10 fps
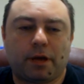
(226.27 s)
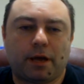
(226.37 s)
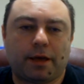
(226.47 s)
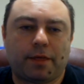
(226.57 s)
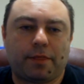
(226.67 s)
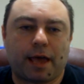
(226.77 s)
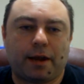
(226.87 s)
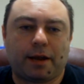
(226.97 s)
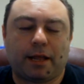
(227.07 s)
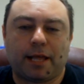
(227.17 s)

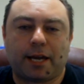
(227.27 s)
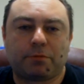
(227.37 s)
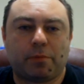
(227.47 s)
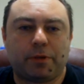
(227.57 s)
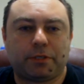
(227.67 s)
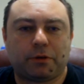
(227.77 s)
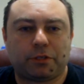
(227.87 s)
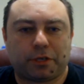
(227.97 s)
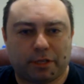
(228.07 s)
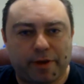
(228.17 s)
that a lot of small business
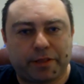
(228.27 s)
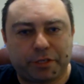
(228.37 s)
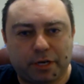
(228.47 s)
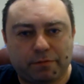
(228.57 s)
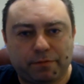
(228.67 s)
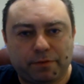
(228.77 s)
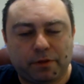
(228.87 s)
owners took advantage of.